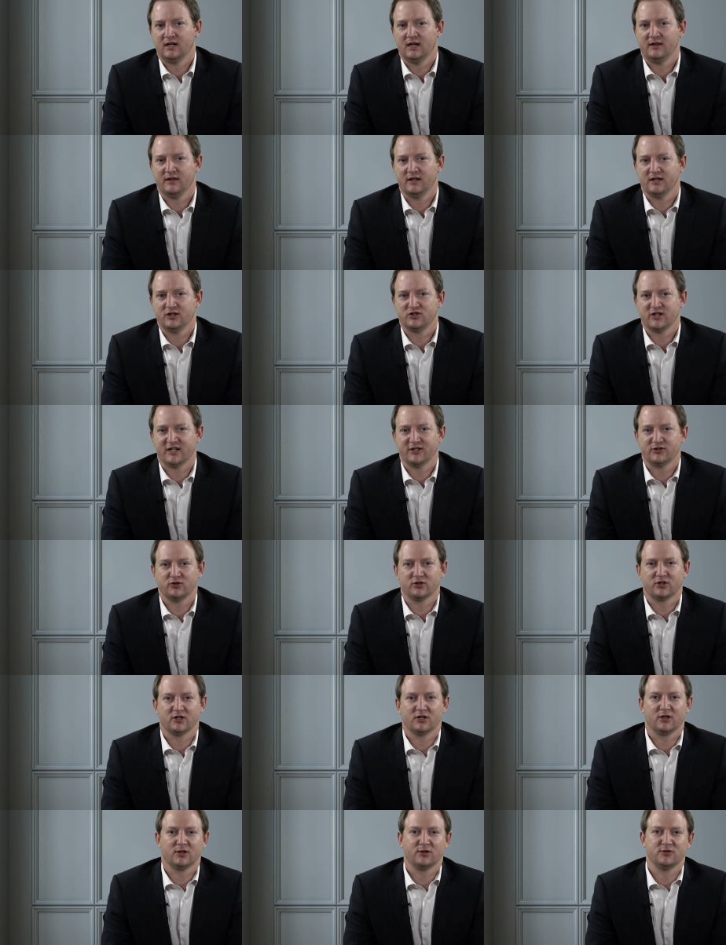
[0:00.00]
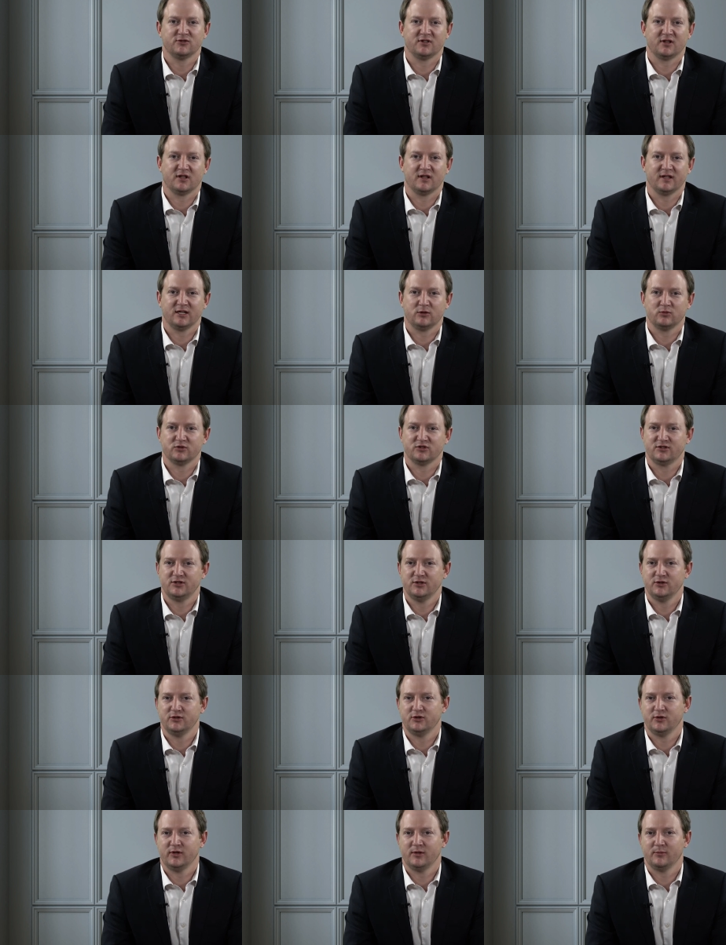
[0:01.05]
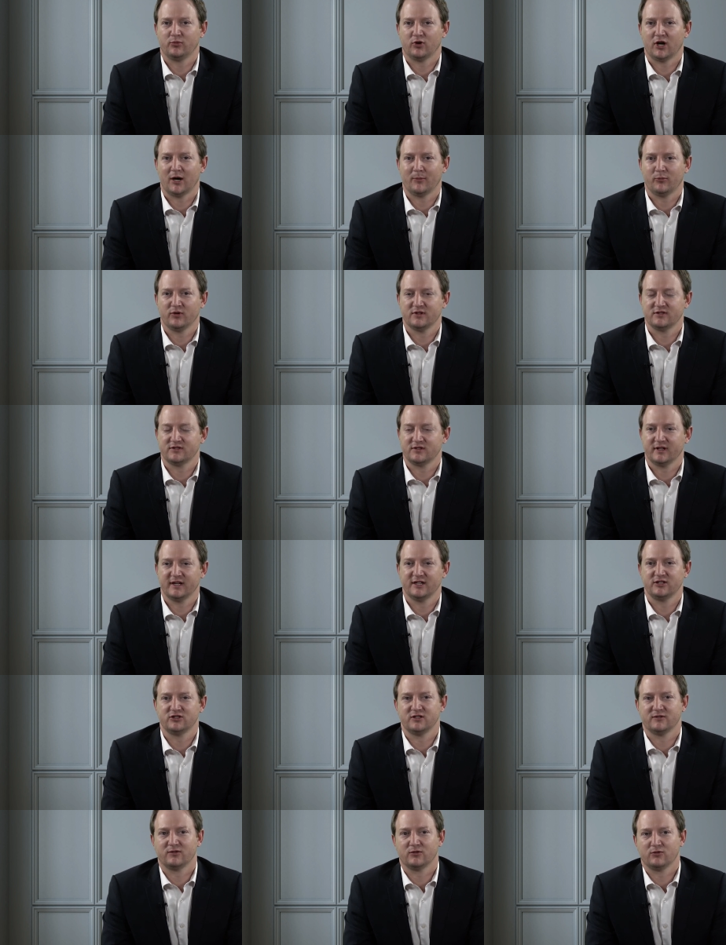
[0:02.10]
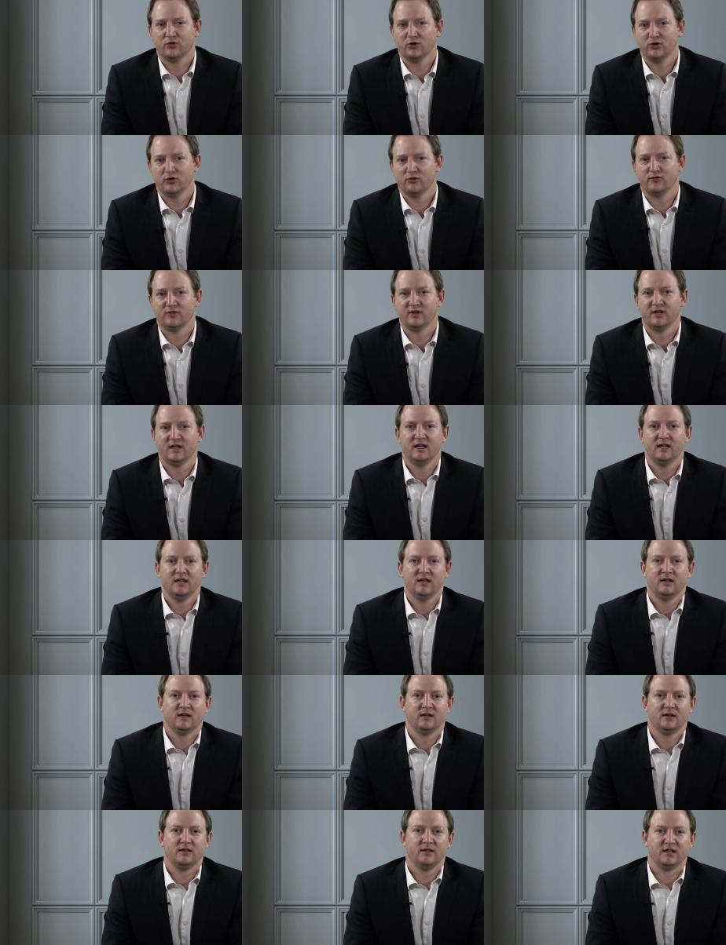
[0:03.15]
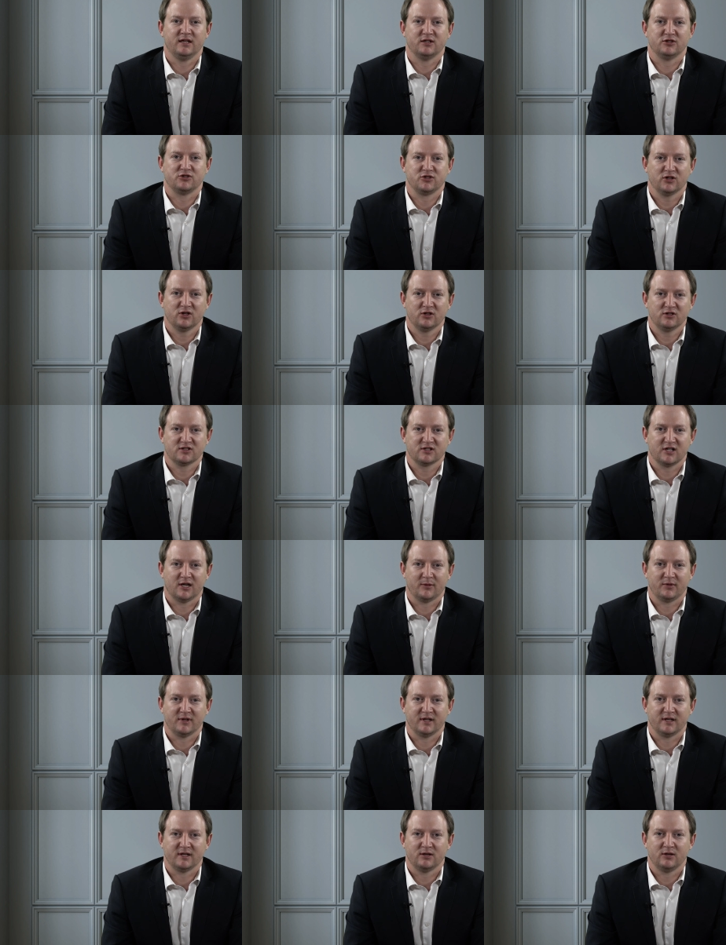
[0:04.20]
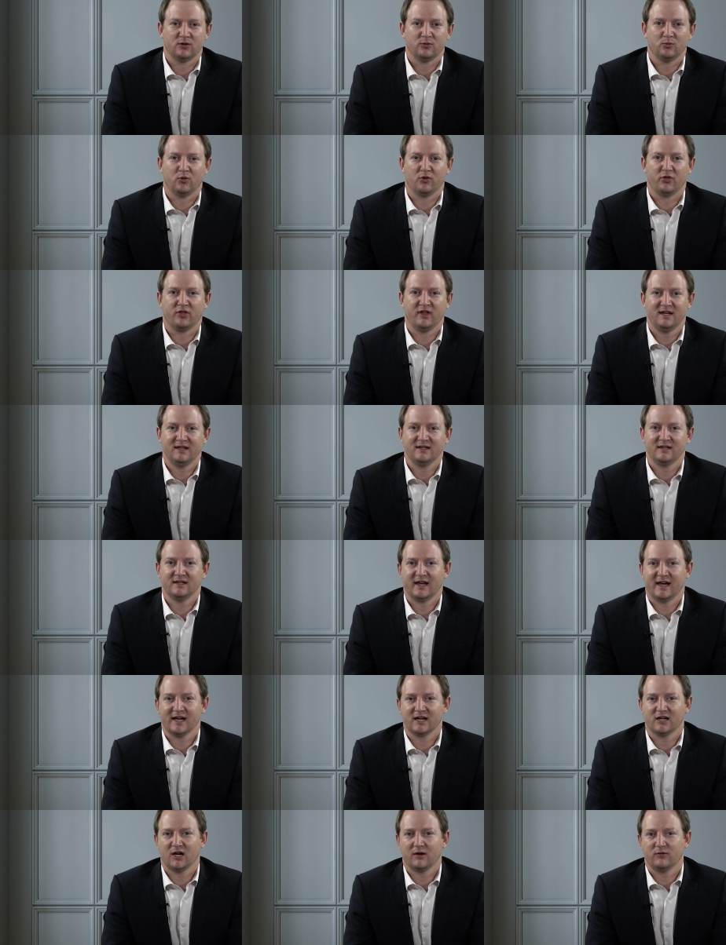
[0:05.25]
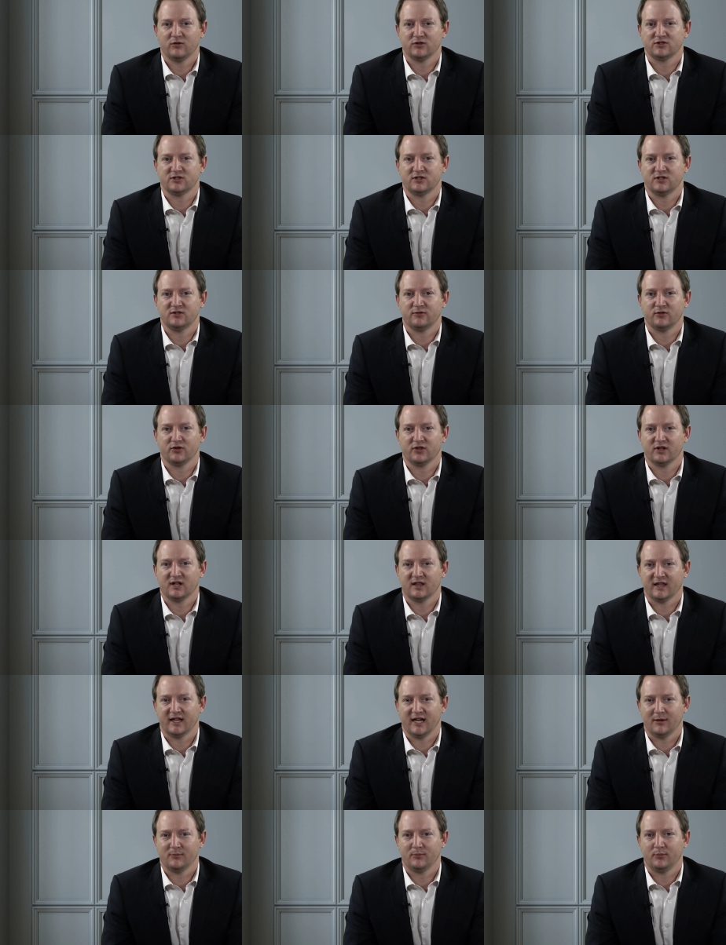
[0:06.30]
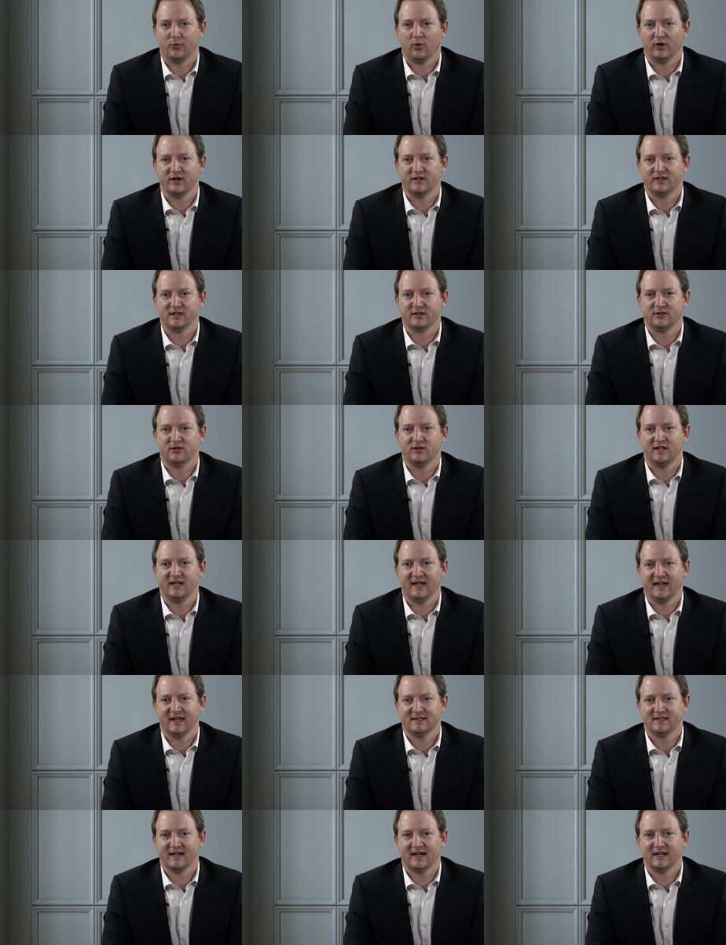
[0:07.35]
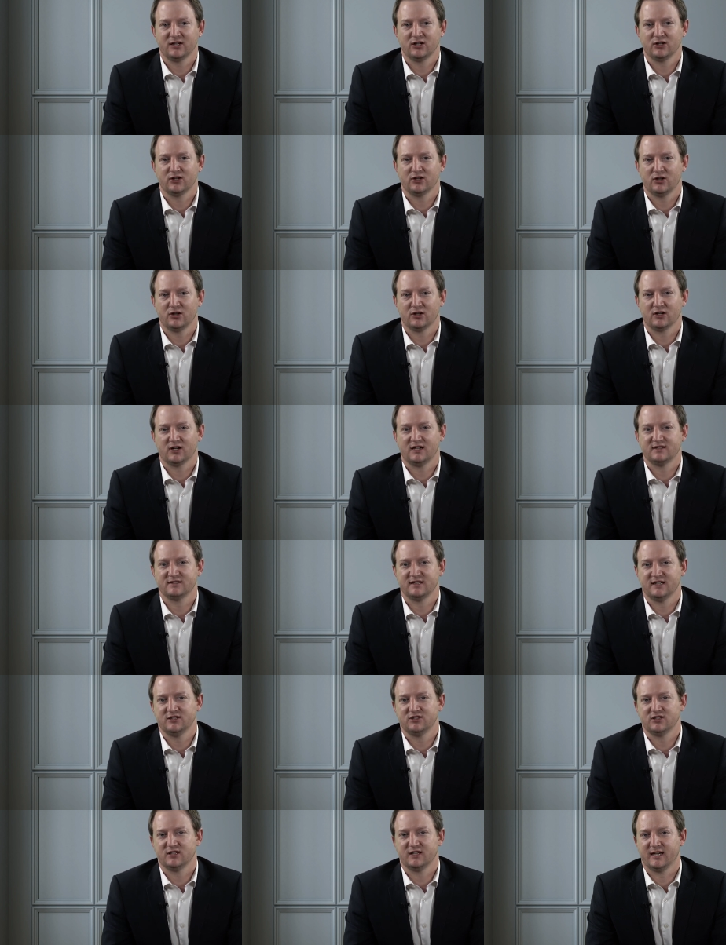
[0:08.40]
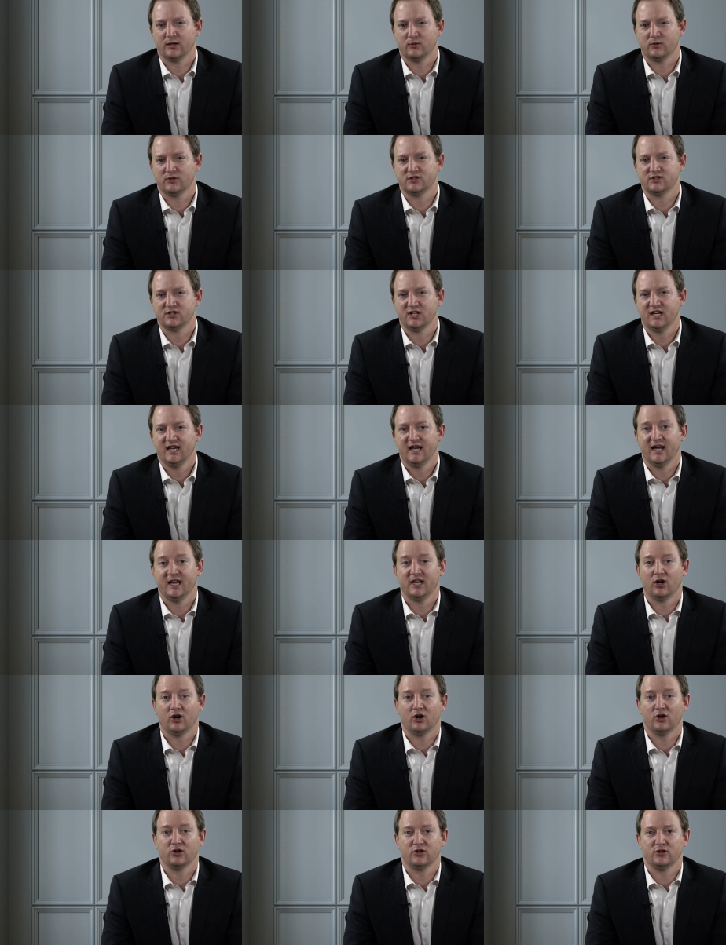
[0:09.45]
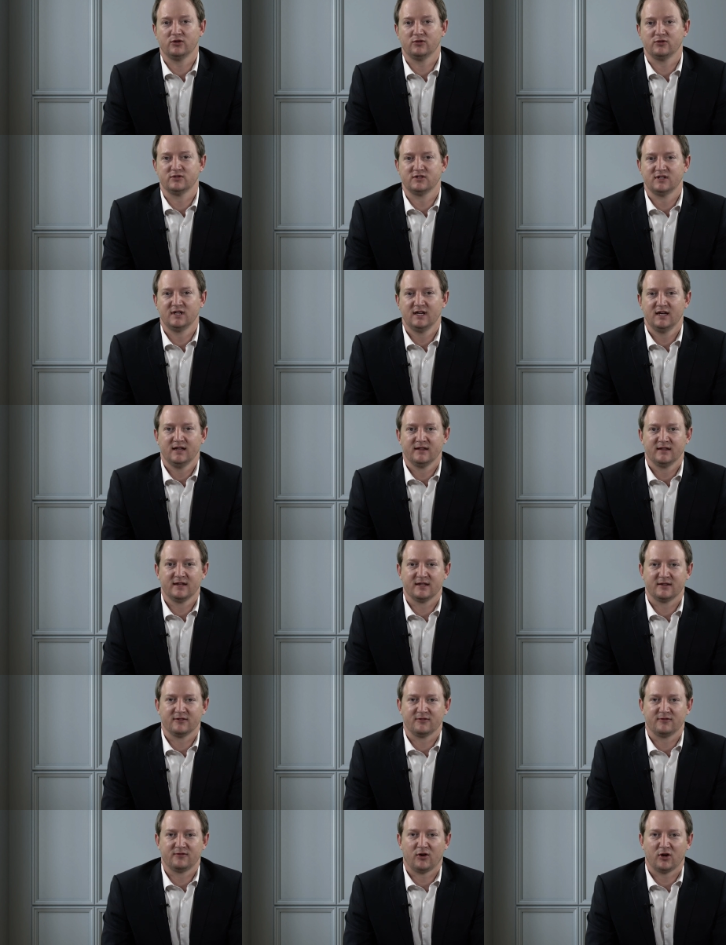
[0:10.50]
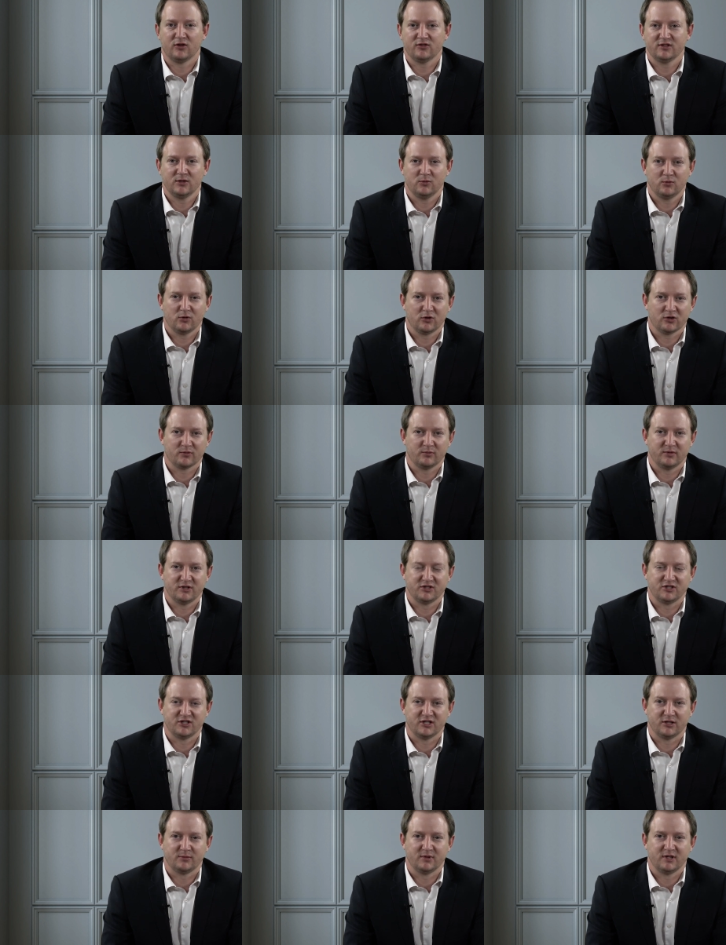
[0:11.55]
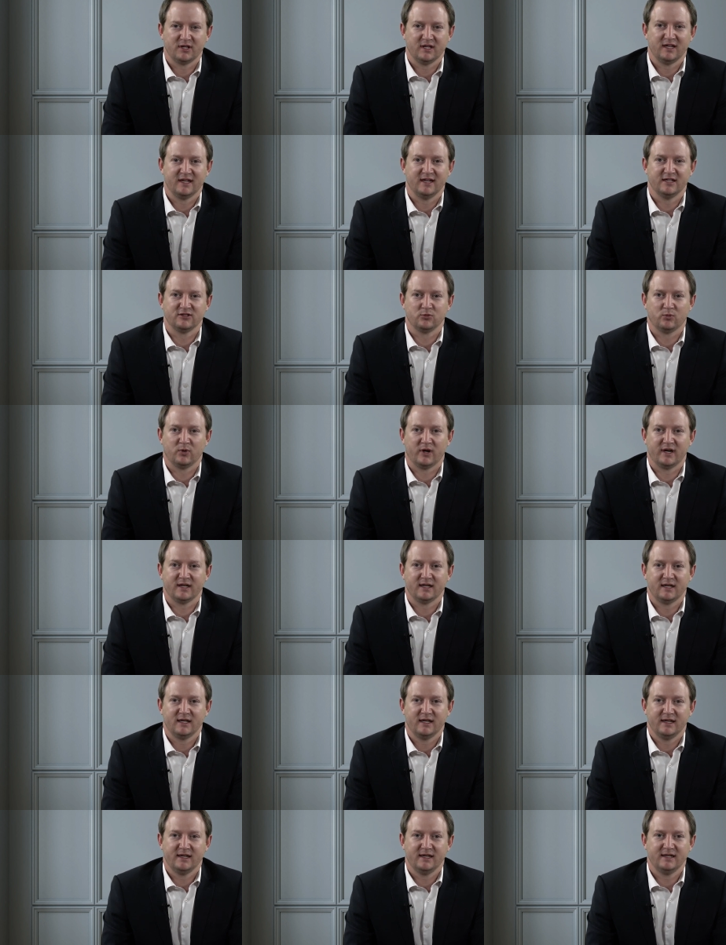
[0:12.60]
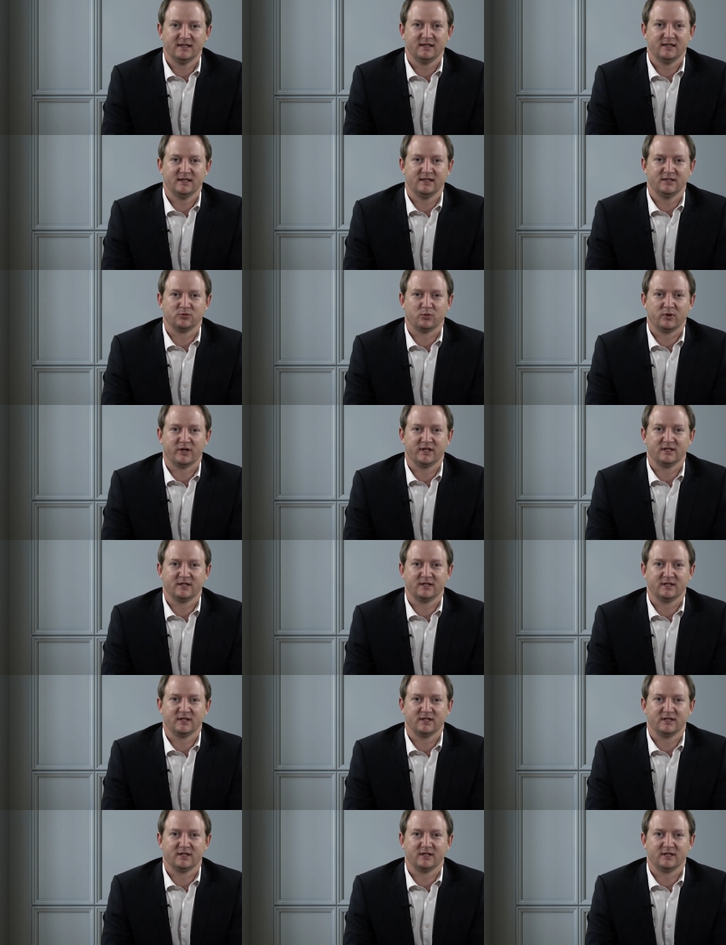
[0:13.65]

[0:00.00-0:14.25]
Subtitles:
and the adjuster concludes that the leak was due to improper installation of the roof, the insurance company will then deny coverage for the claim, pointing to the anti-concurrent causation language, and argues that the faulty workmanship is what is